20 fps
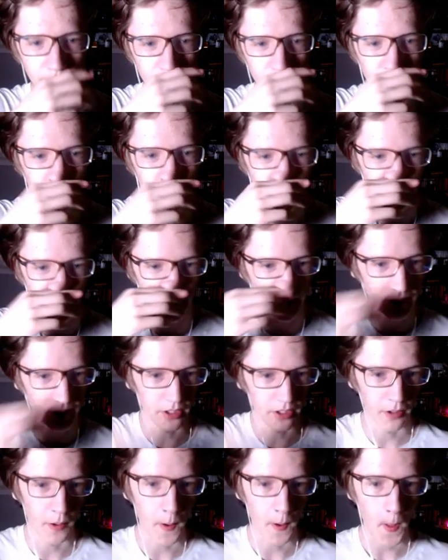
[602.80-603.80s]
each other over
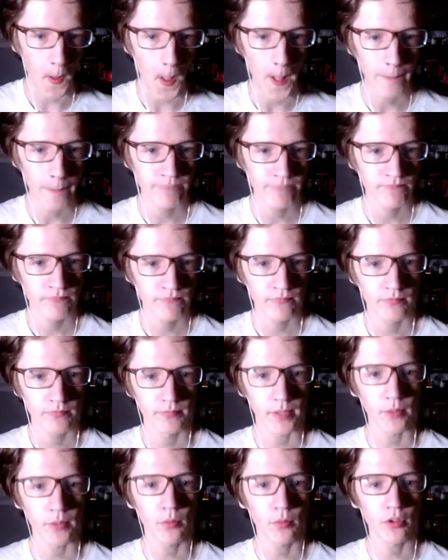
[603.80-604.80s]
there?
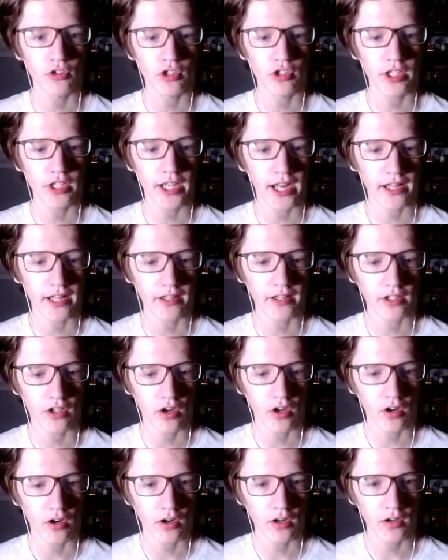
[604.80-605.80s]
Maybe we should get out of the
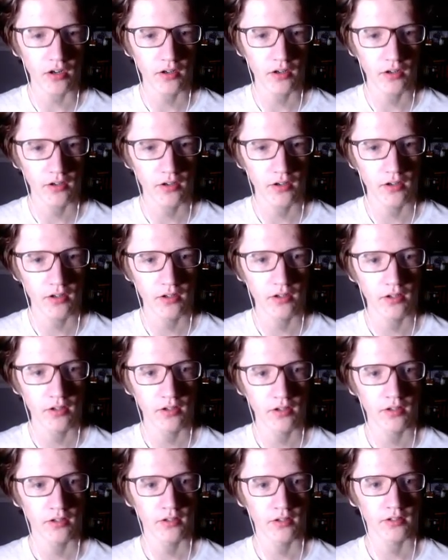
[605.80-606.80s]
car?
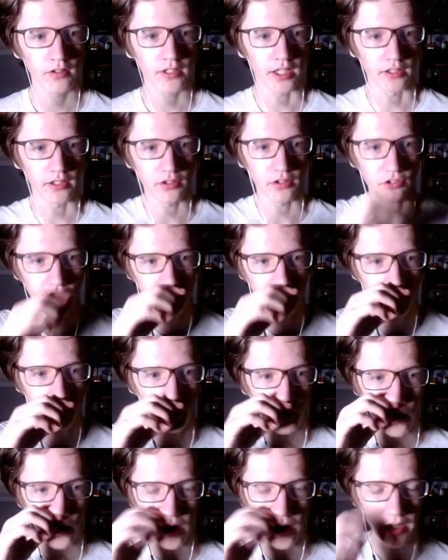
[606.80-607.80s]
Yeah, looks like
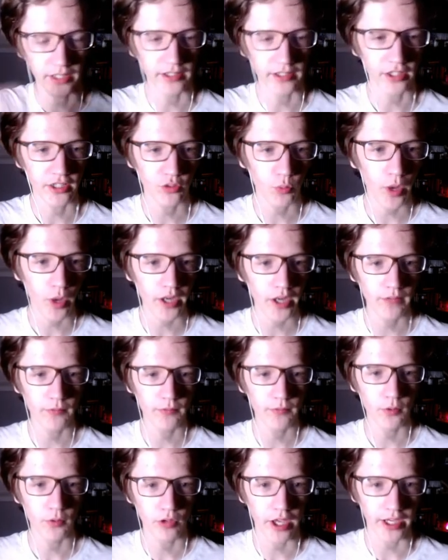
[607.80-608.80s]
we're walking. Let's wait a
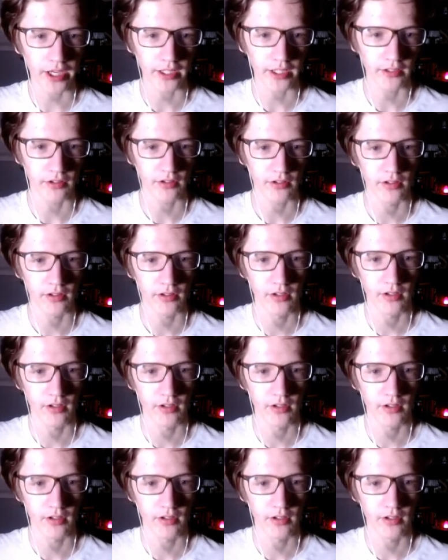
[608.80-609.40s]
few seconds.